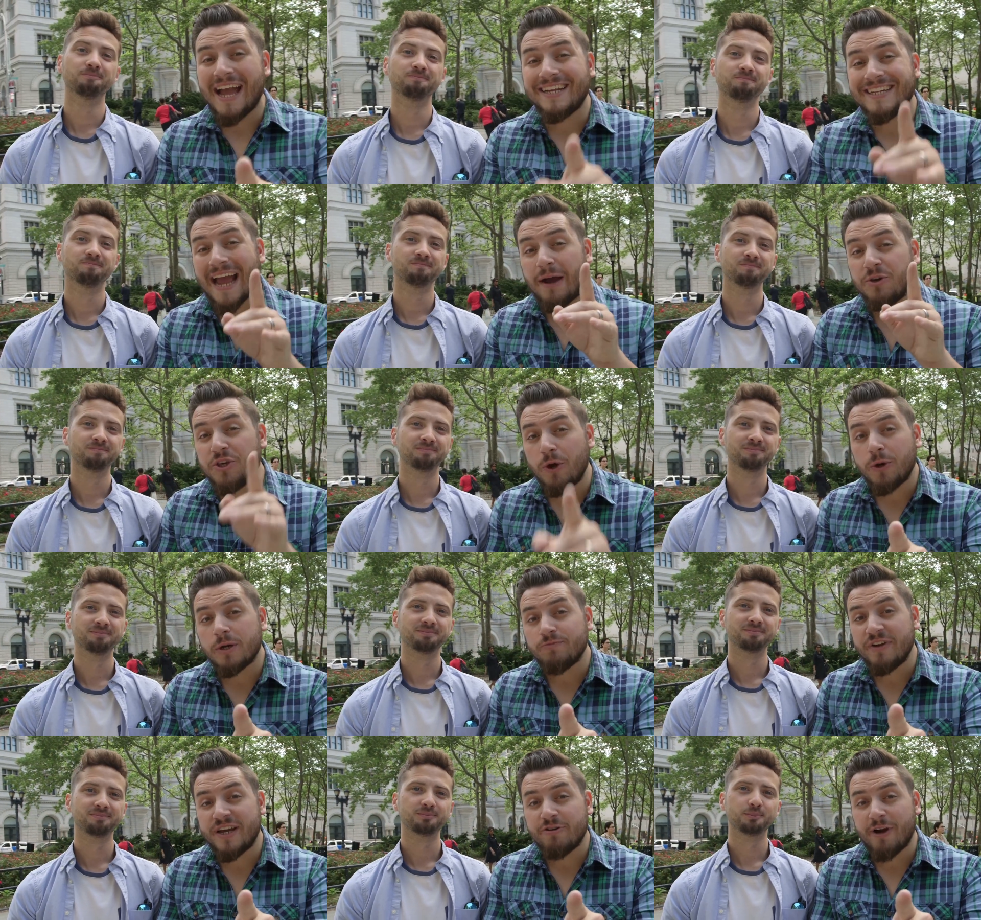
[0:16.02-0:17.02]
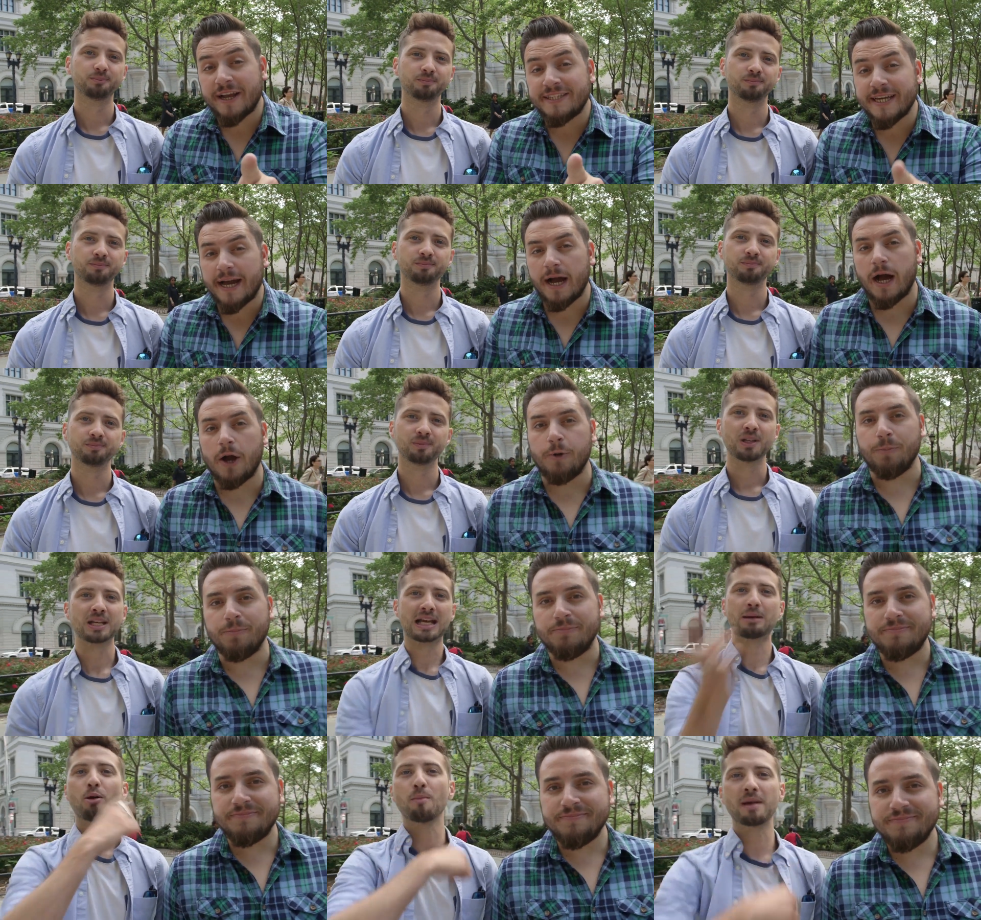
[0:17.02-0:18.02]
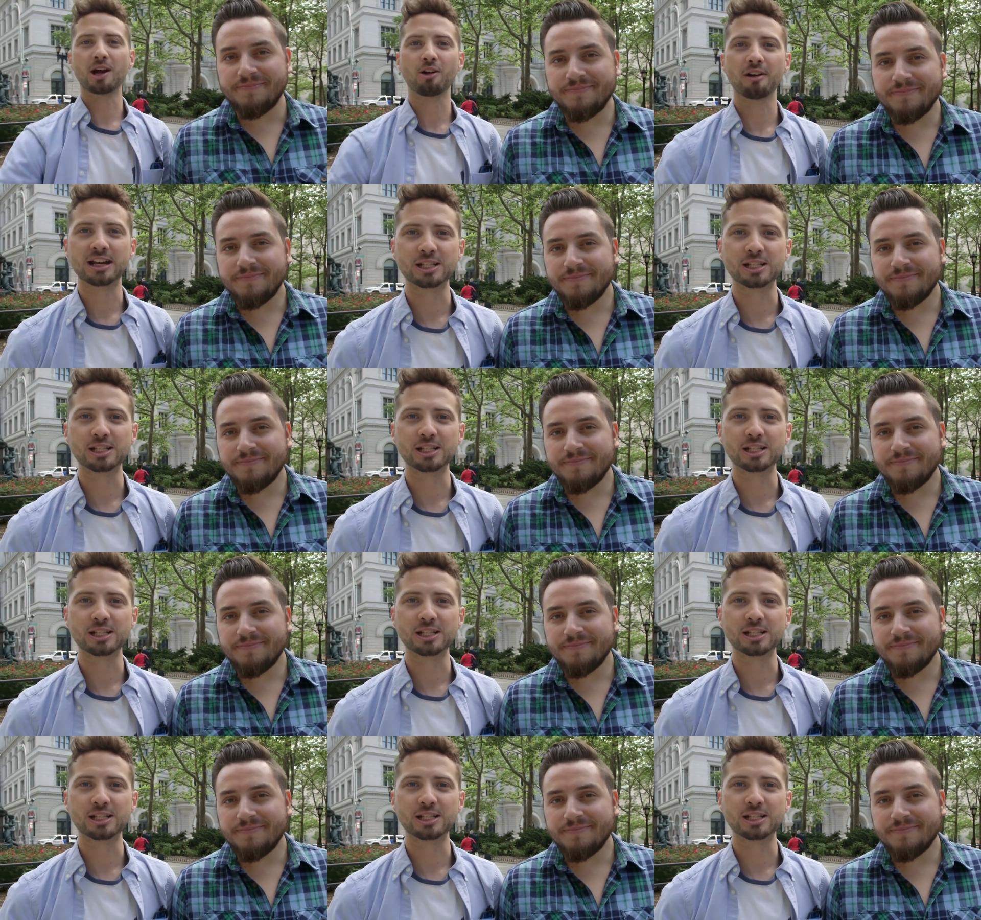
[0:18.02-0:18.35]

Speaker 1: and how you can recreate it at home. Come and meet our